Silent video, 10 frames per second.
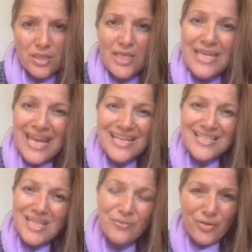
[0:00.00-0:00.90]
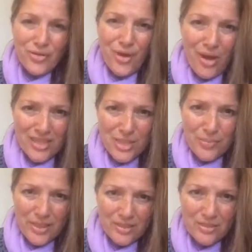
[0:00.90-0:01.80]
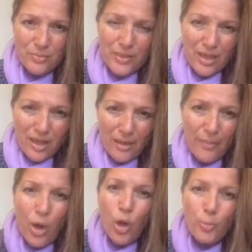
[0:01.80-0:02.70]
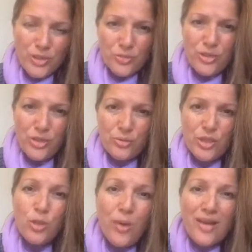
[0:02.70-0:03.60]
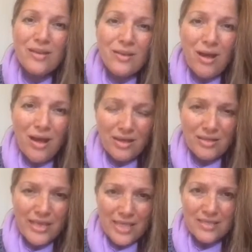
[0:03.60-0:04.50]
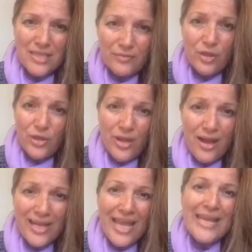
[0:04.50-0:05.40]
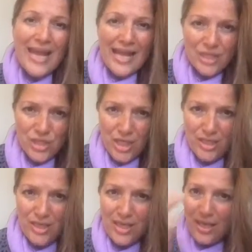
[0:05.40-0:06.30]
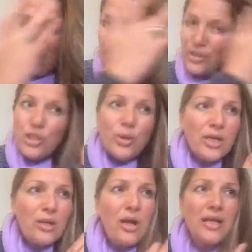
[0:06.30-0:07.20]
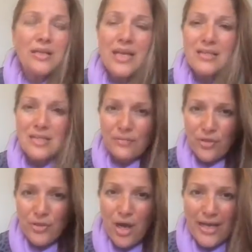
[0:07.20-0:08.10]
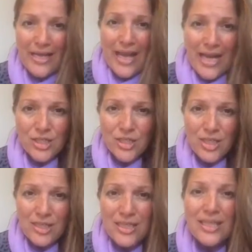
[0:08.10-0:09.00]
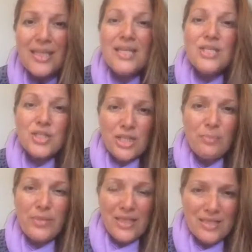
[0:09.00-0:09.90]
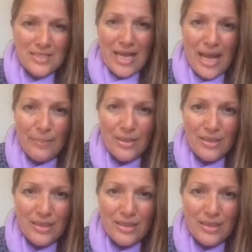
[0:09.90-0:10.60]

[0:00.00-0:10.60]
Next level thoughts begin to become open to you. You unlock next level thought and action. And when you unlock next level thought and action, shit begins to happen.